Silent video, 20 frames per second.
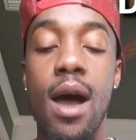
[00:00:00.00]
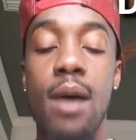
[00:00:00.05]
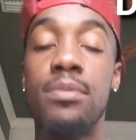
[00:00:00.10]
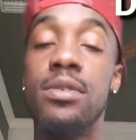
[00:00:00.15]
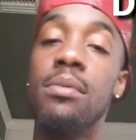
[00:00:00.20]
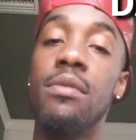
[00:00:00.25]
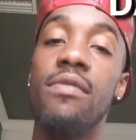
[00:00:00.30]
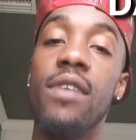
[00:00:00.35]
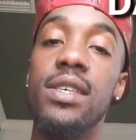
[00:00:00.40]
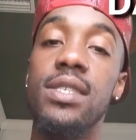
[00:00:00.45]

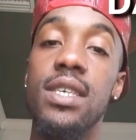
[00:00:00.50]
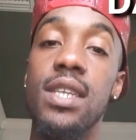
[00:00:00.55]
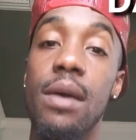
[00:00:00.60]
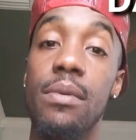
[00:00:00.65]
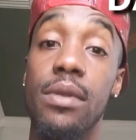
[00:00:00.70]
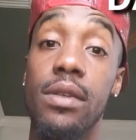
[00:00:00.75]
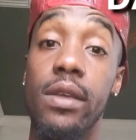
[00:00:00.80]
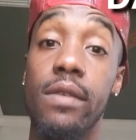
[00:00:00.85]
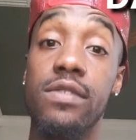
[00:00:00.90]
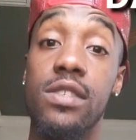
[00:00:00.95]
Some advice that I
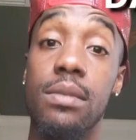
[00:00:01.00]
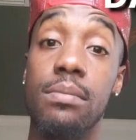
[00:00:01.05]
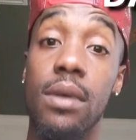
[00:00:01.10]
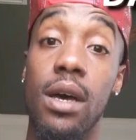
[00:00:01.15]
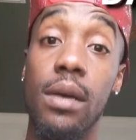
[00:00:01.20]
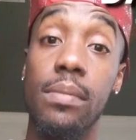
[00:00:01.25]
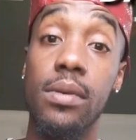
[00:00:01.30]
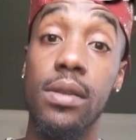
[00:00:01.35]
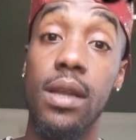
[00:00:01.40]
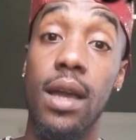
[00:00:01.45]
would give some
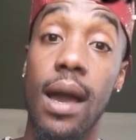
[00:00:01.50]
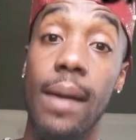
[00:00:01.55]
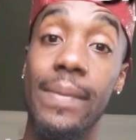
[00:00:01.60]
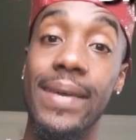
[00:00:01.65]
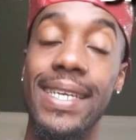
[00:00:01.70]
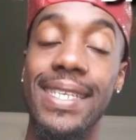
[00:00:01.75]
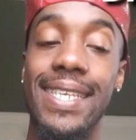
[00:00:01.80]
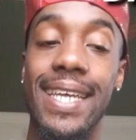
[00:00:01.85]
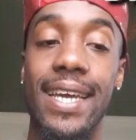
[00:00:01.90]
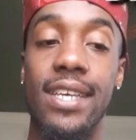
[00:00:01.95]

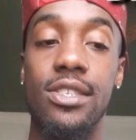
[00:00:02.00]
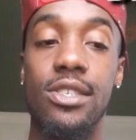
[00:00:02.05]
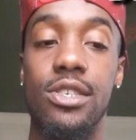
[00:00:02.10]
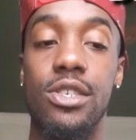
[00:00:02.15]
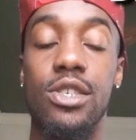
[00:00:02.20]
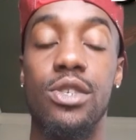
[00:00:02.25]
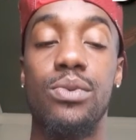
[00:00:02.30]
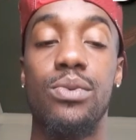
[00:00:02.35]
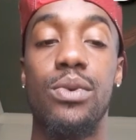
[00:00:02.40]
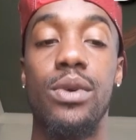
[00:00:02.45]
up-and-coming
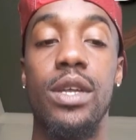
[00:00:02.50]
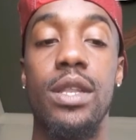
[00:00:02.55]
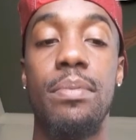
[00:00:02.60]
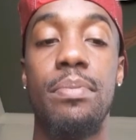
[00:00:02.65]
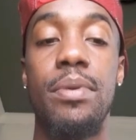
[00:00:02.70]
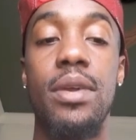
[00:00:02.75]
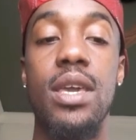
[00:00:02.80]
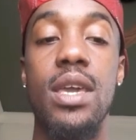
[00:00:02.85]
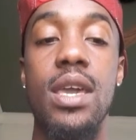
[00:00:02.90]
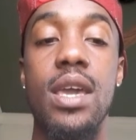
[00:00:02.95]
dancers would
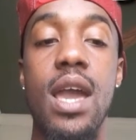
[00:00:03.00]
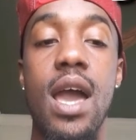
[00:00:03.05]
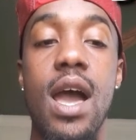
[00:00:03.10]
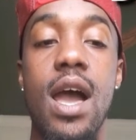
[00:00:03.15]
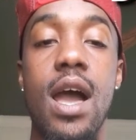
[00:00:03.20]
be